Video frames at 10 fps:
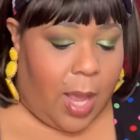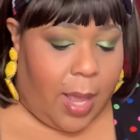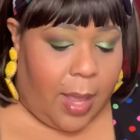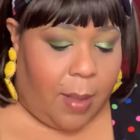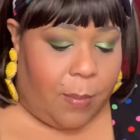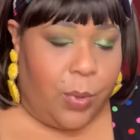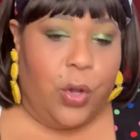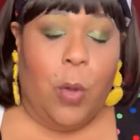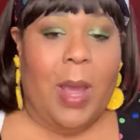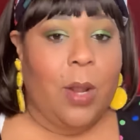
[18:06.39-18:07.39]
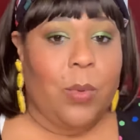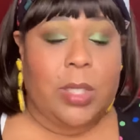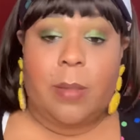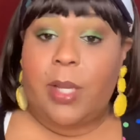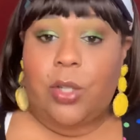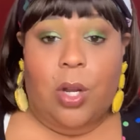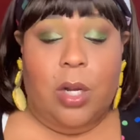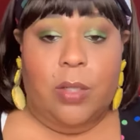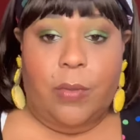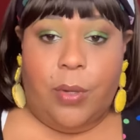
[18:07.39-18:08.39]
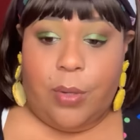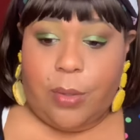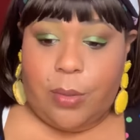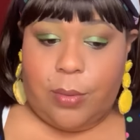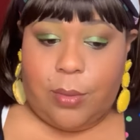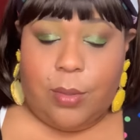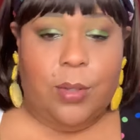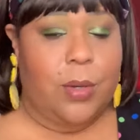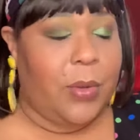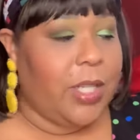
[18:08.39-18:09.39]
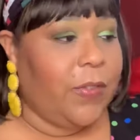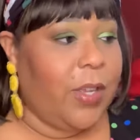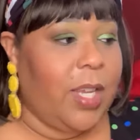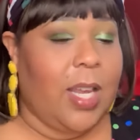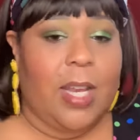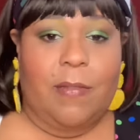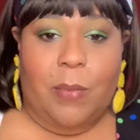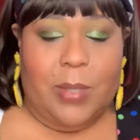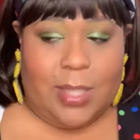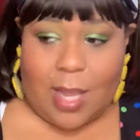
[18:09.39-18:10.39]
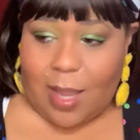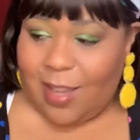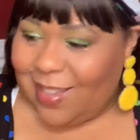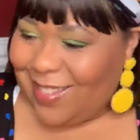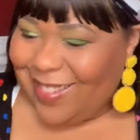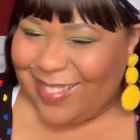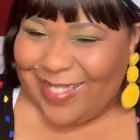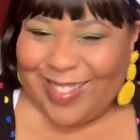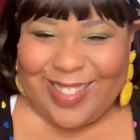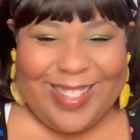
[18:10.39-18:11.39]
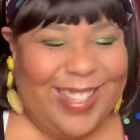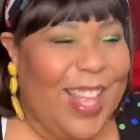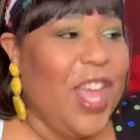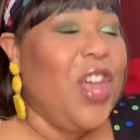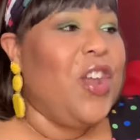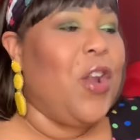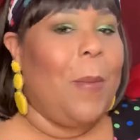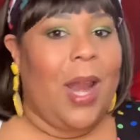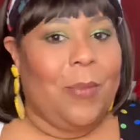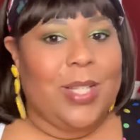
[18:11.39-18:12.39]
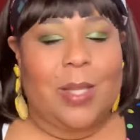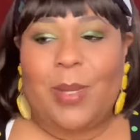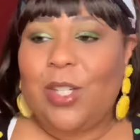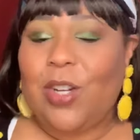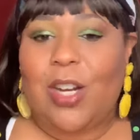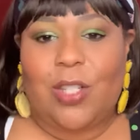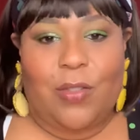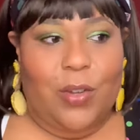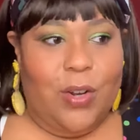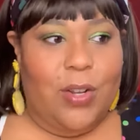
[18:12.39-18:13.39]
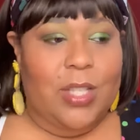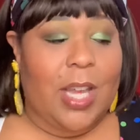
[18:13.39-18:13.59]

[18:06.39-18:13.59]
Nobody wants to be in charge of the girls. You know, as Funky Dineva would say. Nobody wants to be in charge of the girls.